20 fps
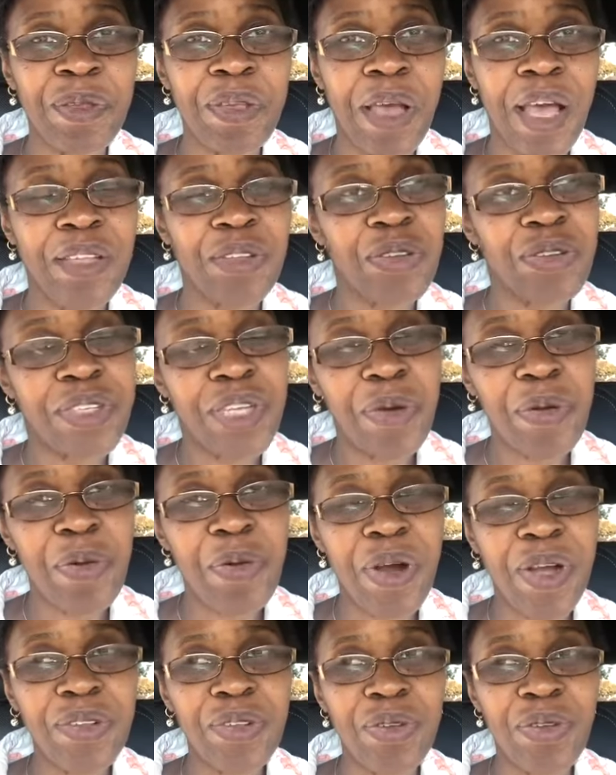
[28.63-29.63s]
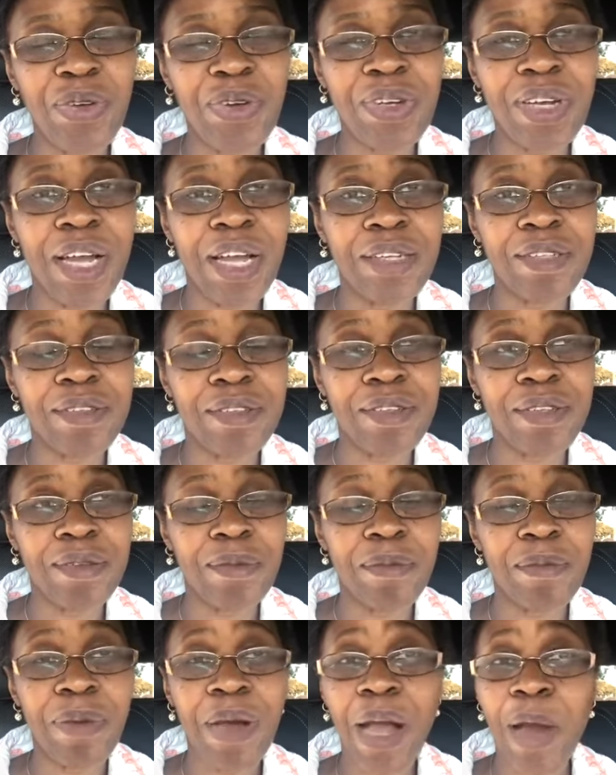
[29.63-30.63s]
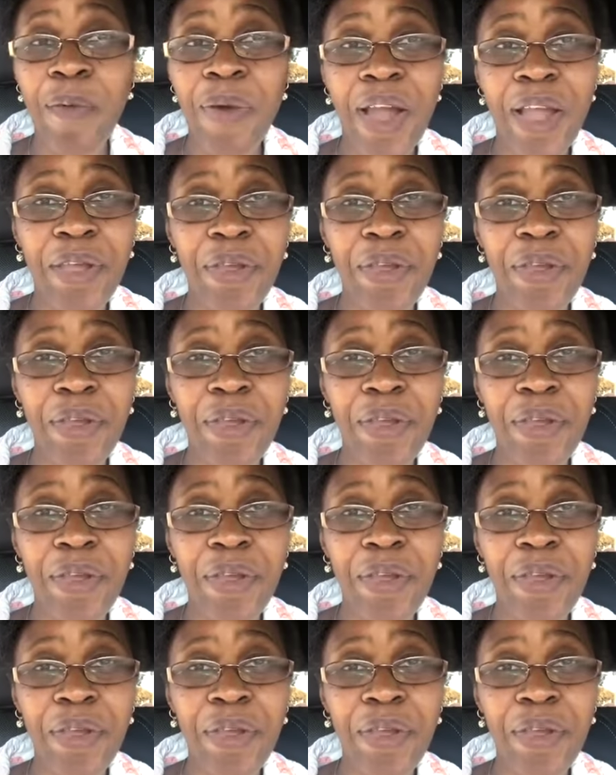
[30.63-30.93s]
And today we want to look at power